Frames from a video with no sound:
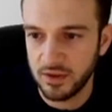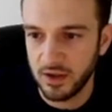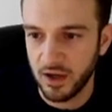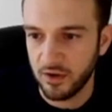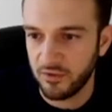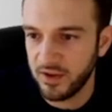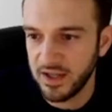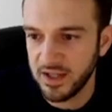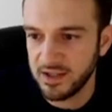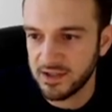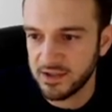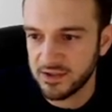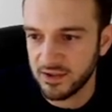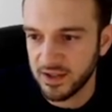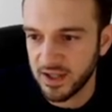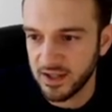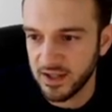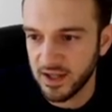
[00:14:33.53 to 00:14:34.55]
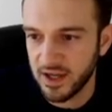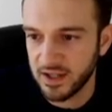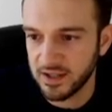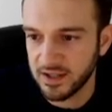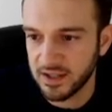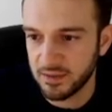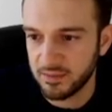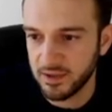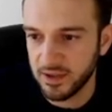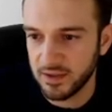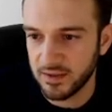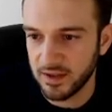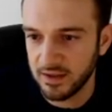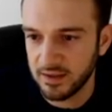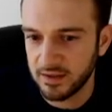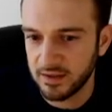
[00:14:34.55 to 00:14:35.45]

I really need to start getting the hang of this better.